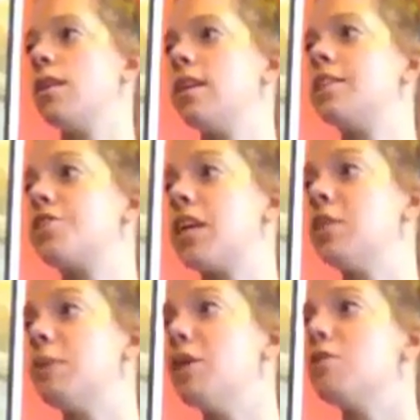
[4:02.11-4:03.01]
Is there any
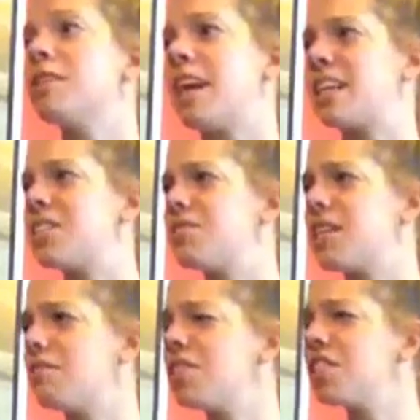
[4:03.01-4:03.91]
way you can test for
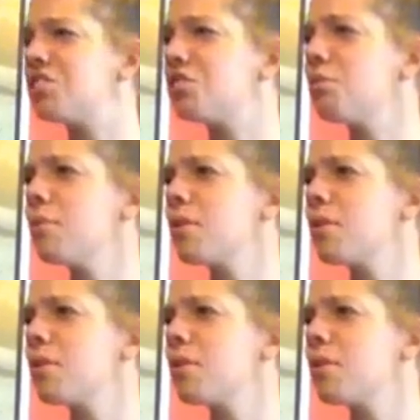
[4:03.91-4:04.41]
Down syndrome?